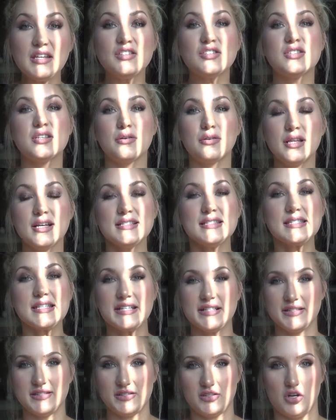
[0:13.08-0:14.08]
So let's
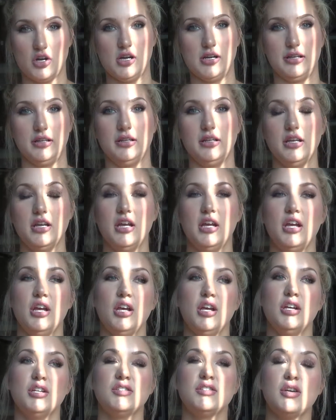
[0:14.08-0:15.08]
get started.
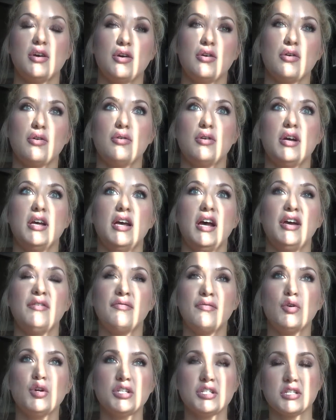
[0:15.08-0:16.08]
So
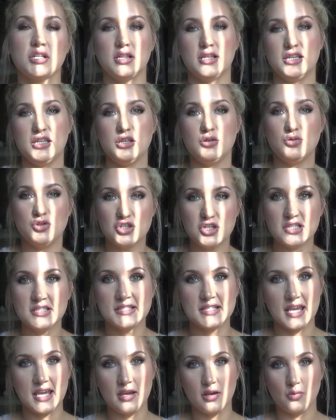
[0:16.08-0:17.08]
unfortunately, you
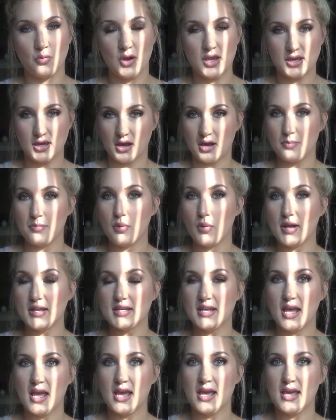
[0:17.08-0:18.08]
just can't wake up
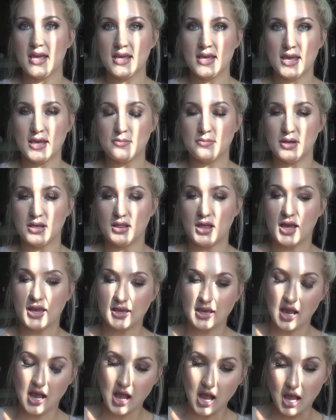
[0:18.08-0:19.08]
one day and be
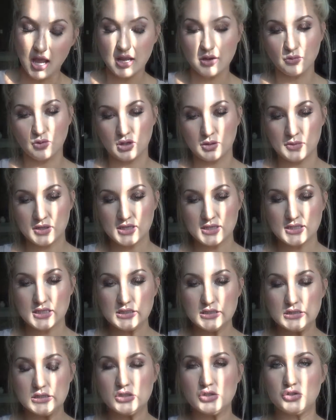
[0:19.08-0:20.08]
like, I want to be a
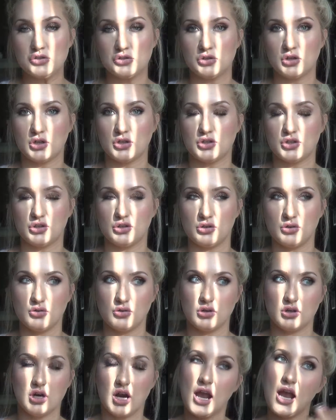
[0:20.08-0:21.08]
dance instructor,
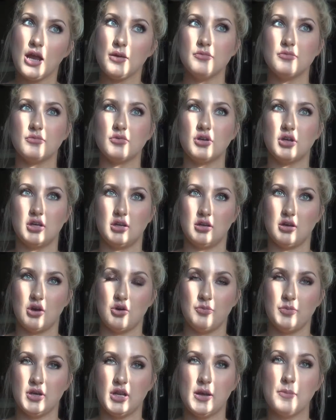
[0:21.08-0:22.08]
or I'm gonna
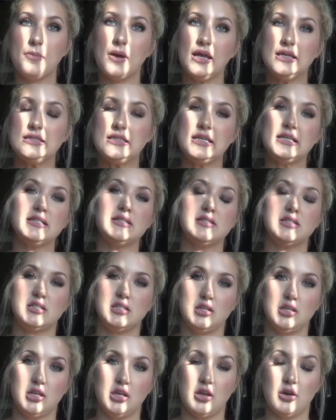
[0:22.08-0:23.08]
open up my dance
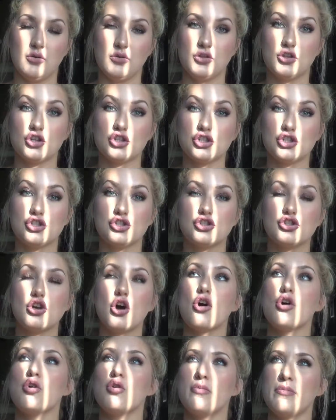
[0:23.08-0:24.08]
studio. There's
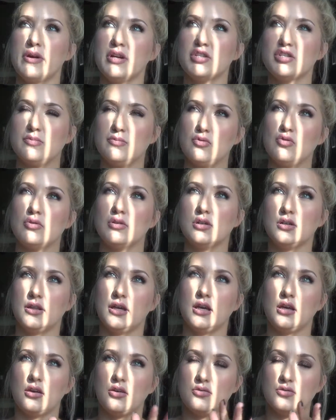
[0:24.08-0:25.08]
so much more
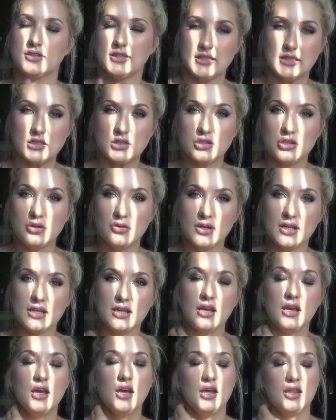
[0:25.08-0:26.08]
that goes into
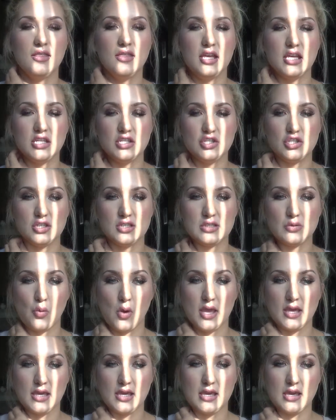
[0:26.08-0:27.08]
it than just
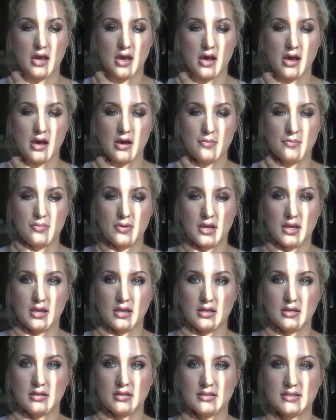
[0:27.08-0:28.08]
waking up
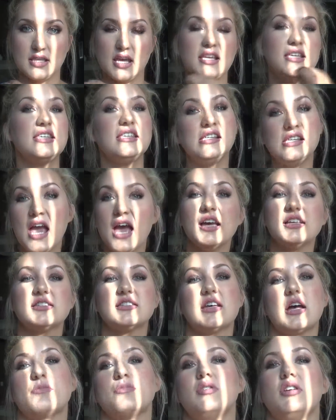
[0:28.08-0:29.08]
and it's like,
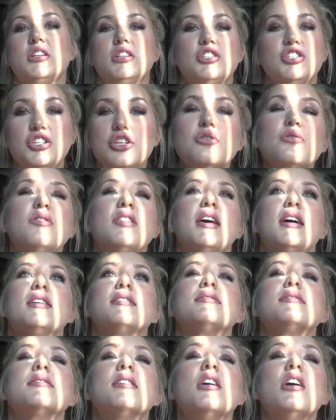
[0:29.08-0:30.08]
yes, I'm gonna do
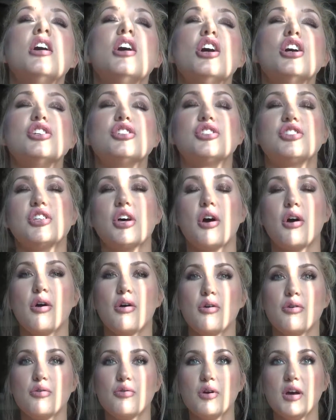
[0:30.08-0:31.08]
this.
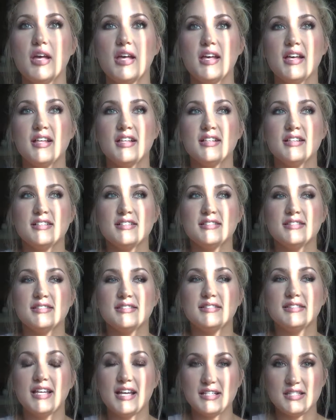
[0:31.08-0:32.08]
So
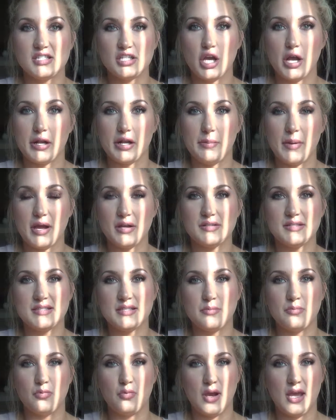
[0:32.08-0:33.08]
let's talk about
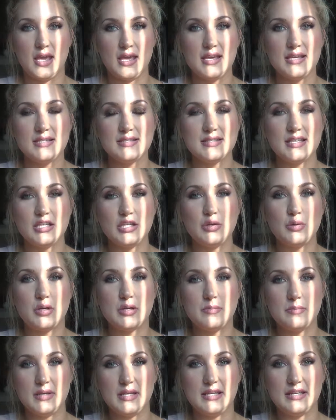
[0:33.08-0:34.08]
some ways that you
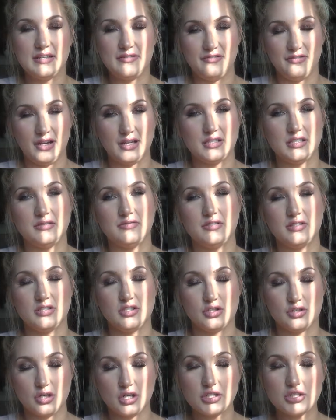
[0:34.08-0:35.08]
can be an effective
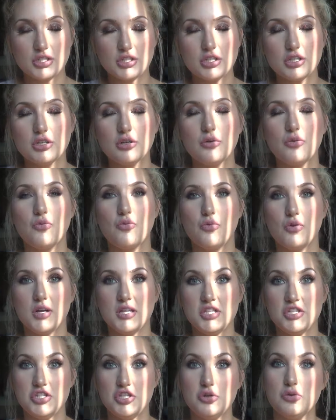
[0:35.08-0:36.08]
instructor
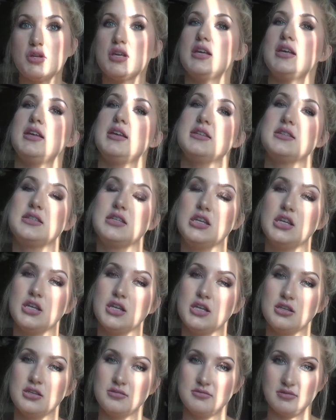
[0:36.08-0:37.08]
once you
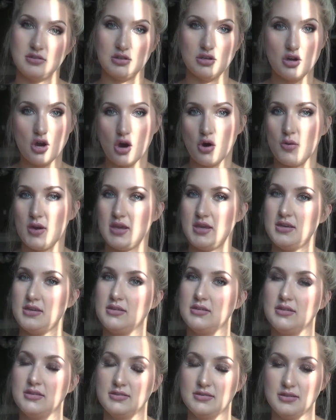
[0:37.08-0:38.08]
get
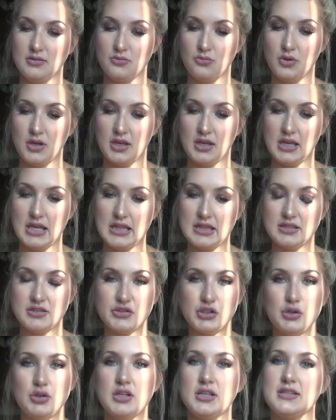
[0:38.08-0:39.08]
going with
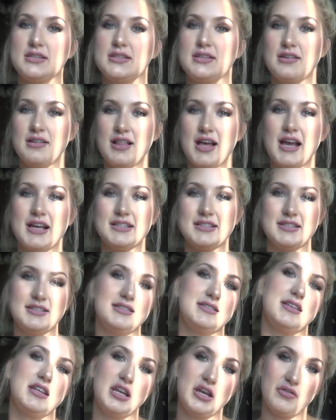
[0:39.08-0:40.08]
students and
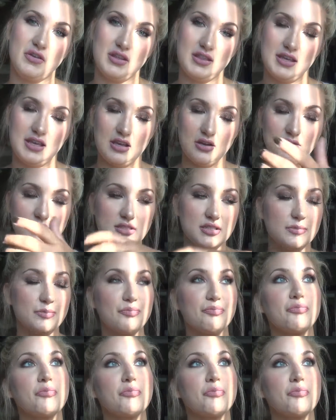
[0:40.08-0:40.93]
classes and everything else.